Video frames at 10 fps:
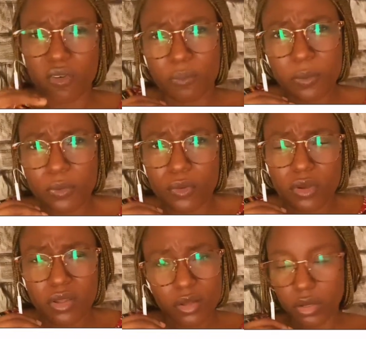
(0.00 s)
please
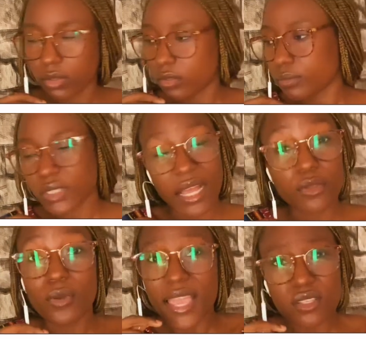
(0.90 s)
subscribe to my channel
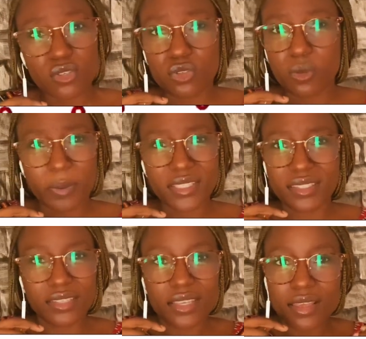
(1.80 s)
and remember to
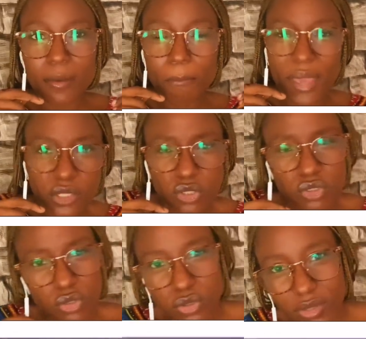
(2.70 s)
share this video with your
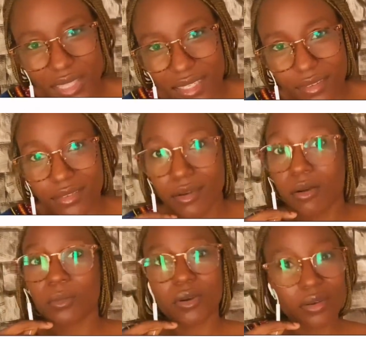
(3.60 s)
preclinical
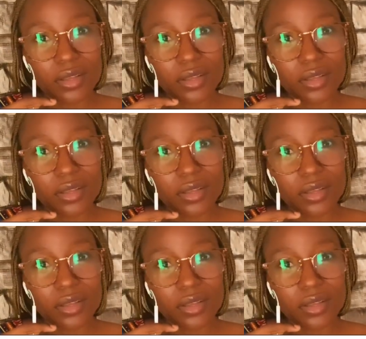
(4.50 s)
friends